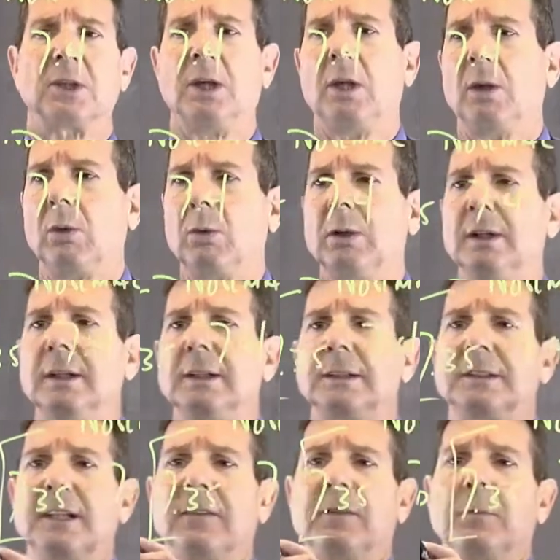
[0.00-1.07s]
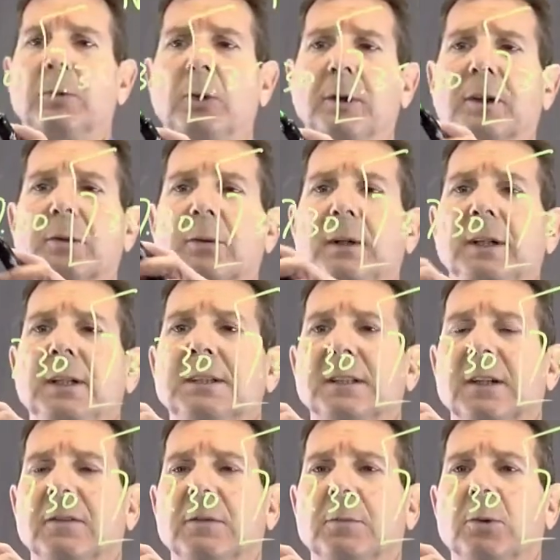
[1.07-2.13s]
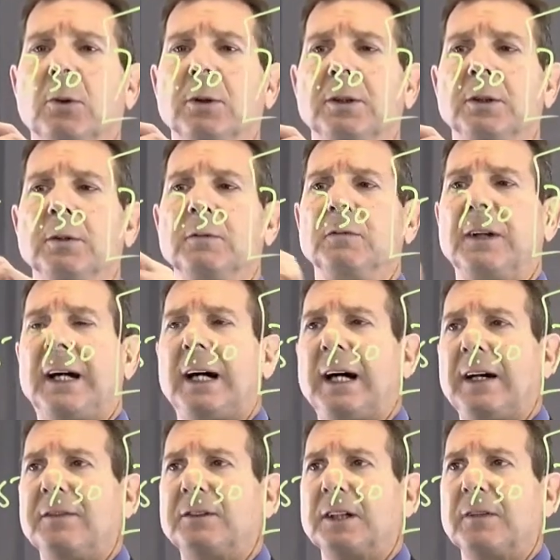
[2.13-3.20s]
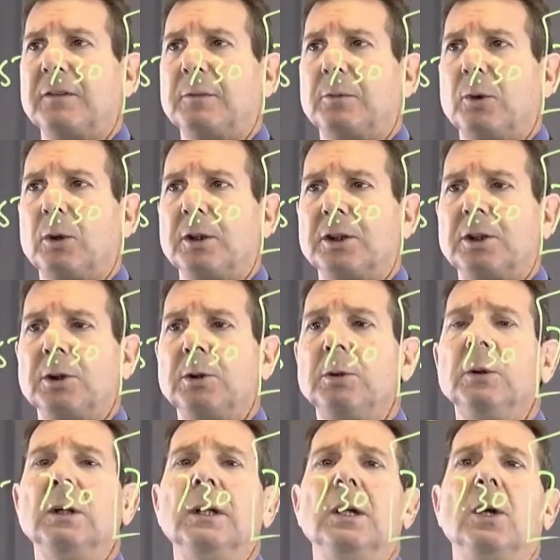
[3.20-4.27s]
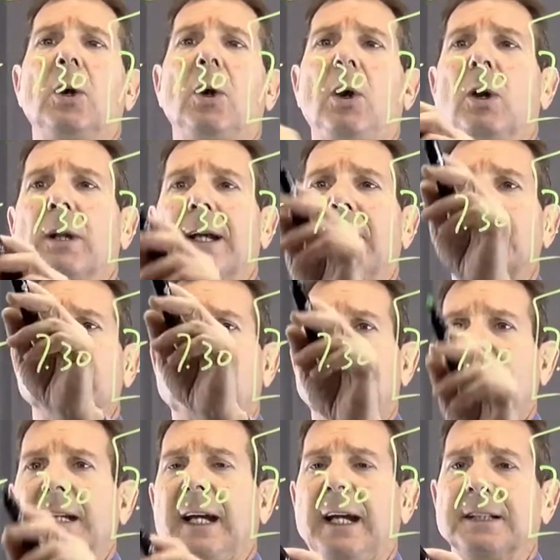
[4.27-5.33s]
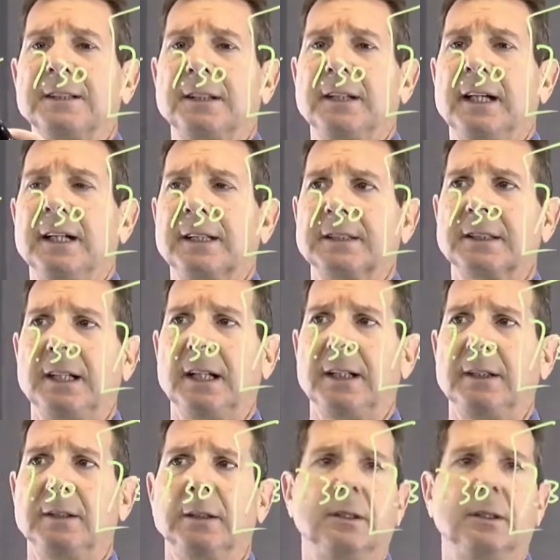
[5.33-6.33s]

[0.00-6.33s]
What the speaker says: low, 7.3, 7.25, 7.2, all that's on the acidotic side.